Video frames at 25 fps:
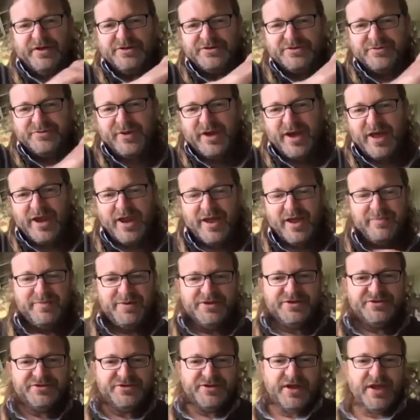So we got
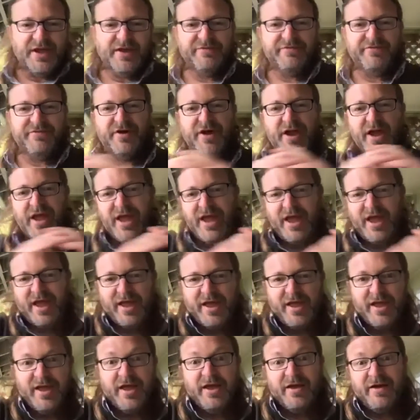ABC. For
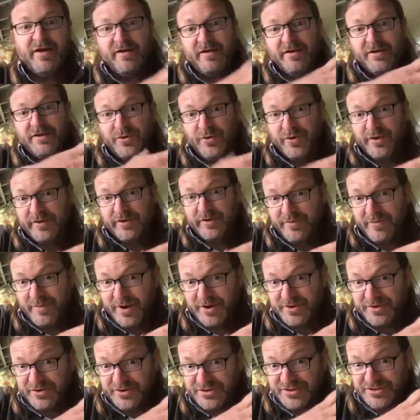A, going from
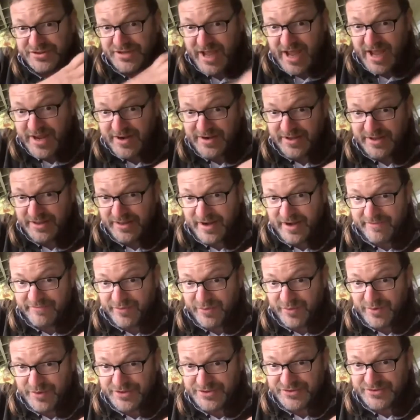understanding that
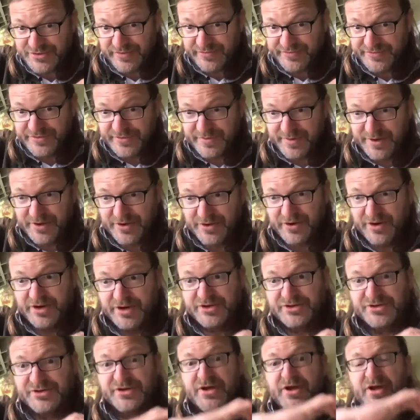everyone deserves to be
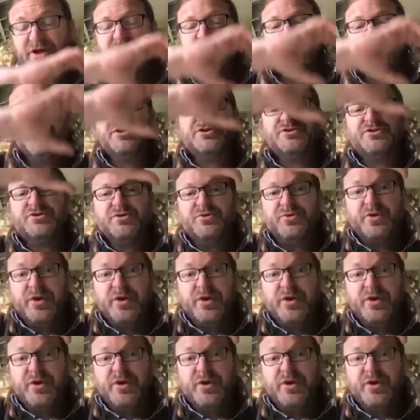nourished to